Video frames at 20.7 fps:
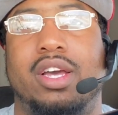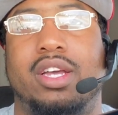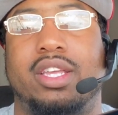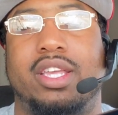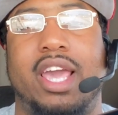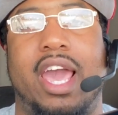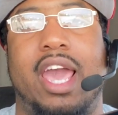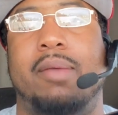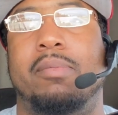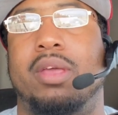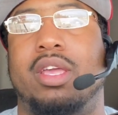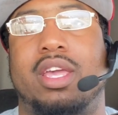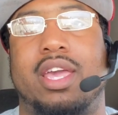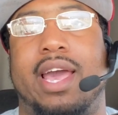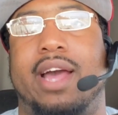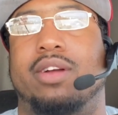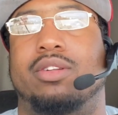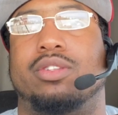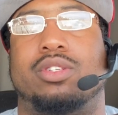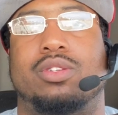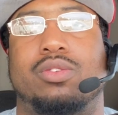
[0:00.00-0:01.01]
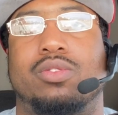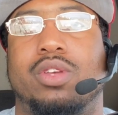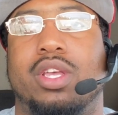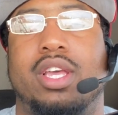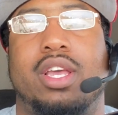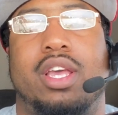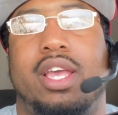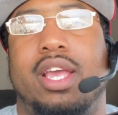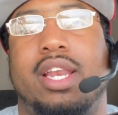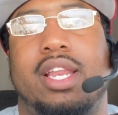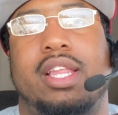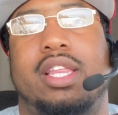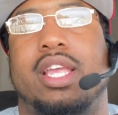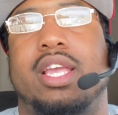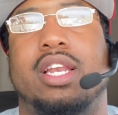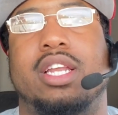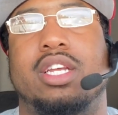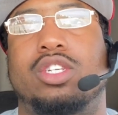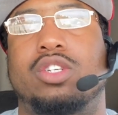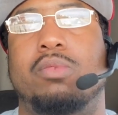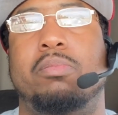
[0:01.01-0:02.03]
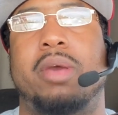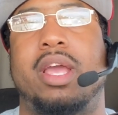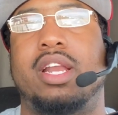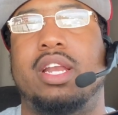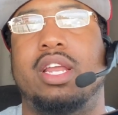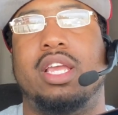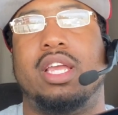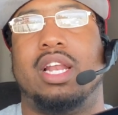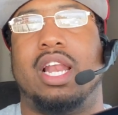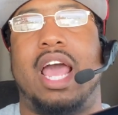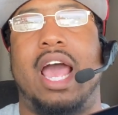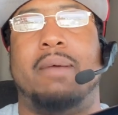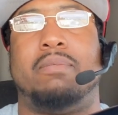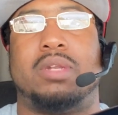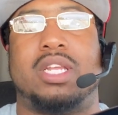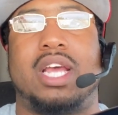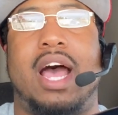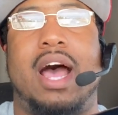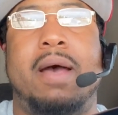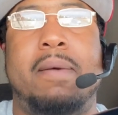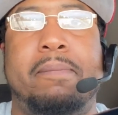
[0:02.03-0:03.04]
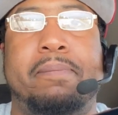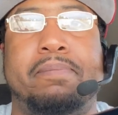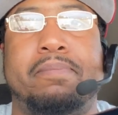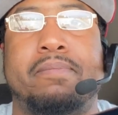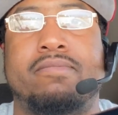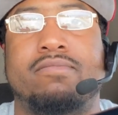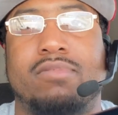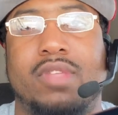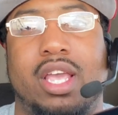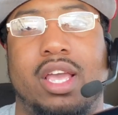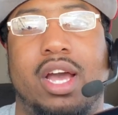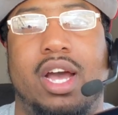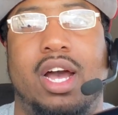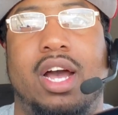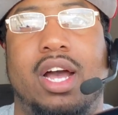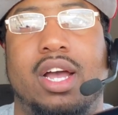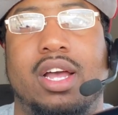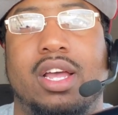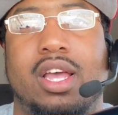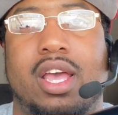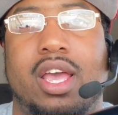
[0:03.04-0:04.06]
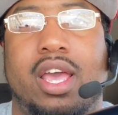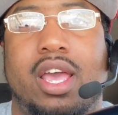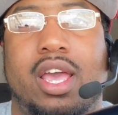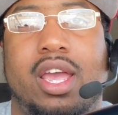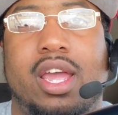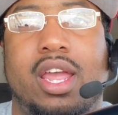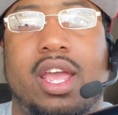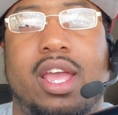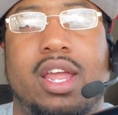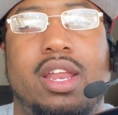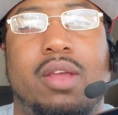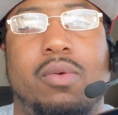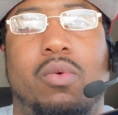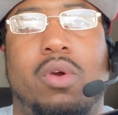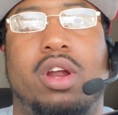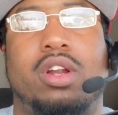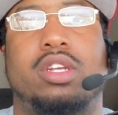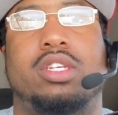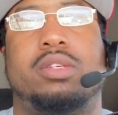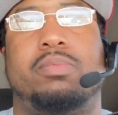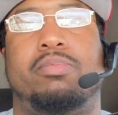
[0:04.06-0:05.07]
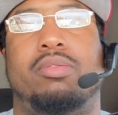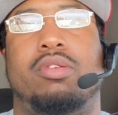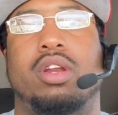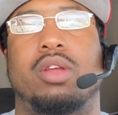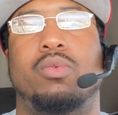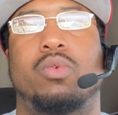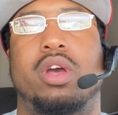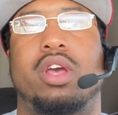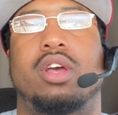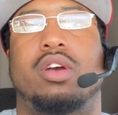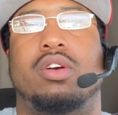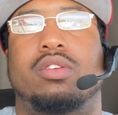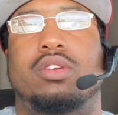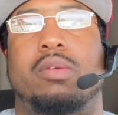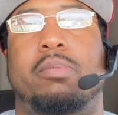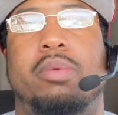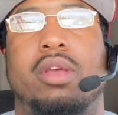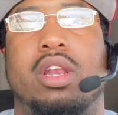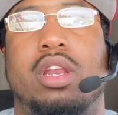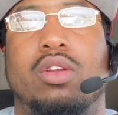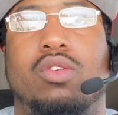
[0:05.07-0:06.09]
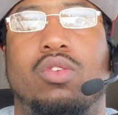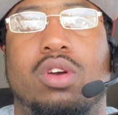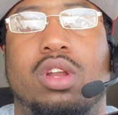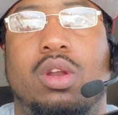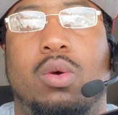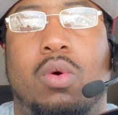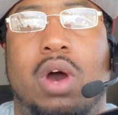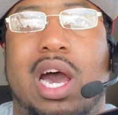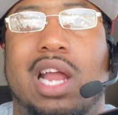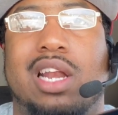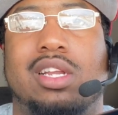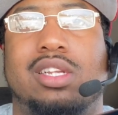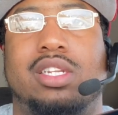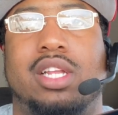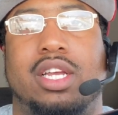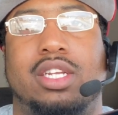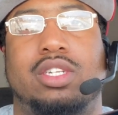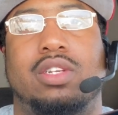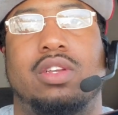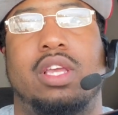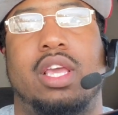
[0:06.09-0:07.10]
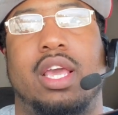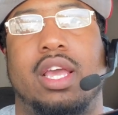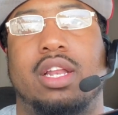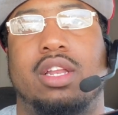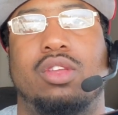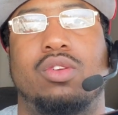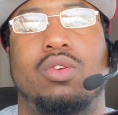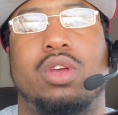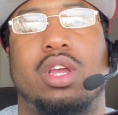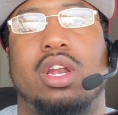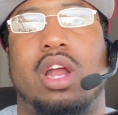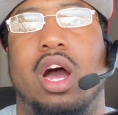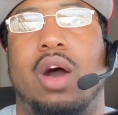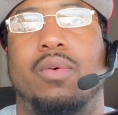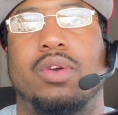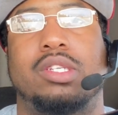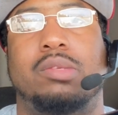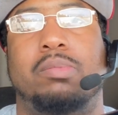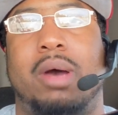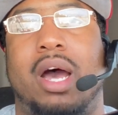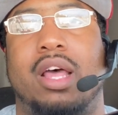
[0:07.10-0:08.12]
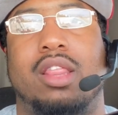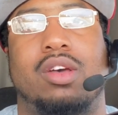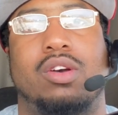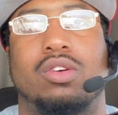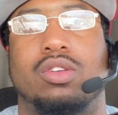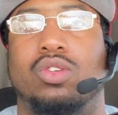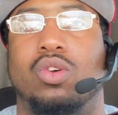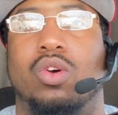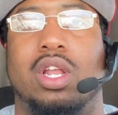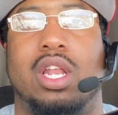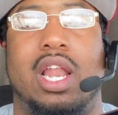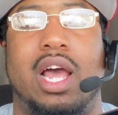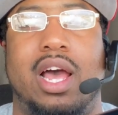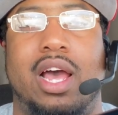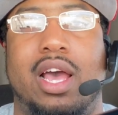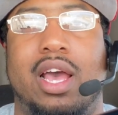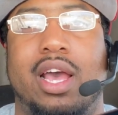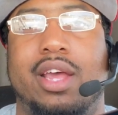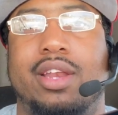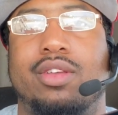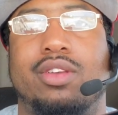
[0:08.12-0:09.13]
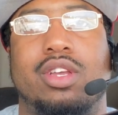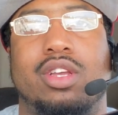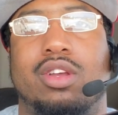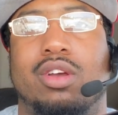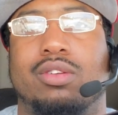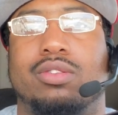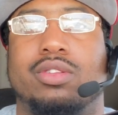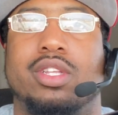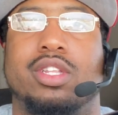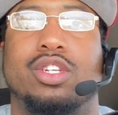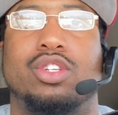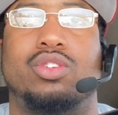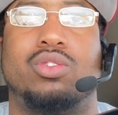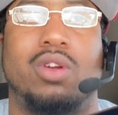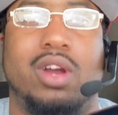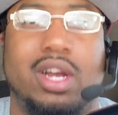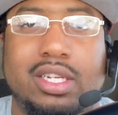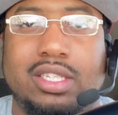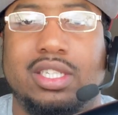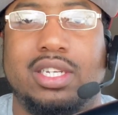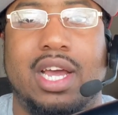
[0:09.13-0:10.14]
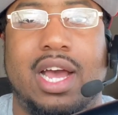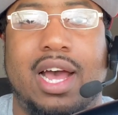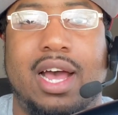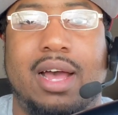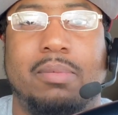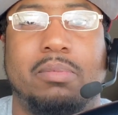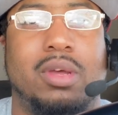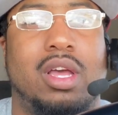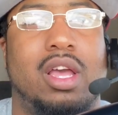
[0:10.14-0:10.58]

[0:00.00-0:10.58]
gaming console, anything that you may need, laptop, and it works pretty well depending on the wattage that you get. And you can always buy those online. You can go to the truck stop